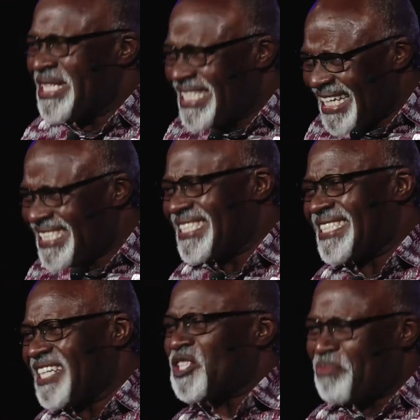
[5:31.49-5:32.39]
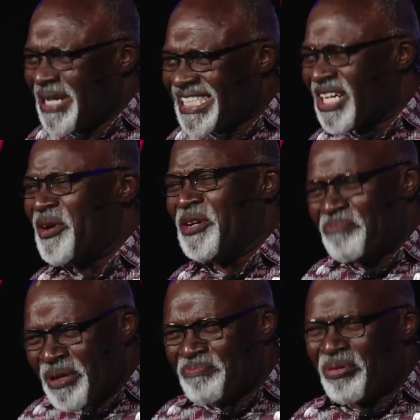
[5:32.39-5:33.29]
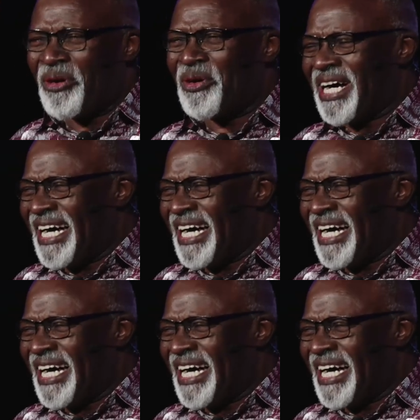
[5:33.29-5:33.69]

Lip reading: just, especially when people